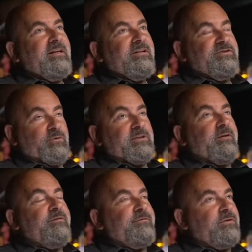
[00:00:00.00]
She was on
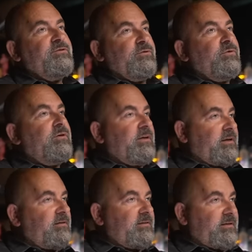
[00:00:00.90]
her first tour
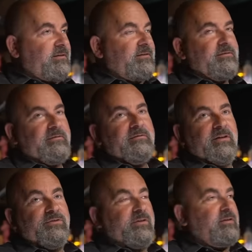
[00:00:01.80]
in a in a
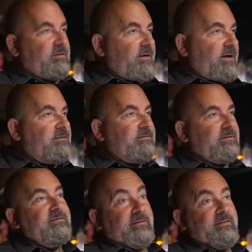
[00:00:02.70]
country in the Levant
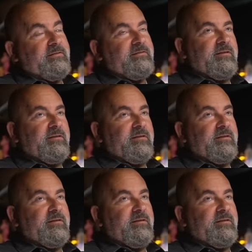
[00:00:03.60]
in in,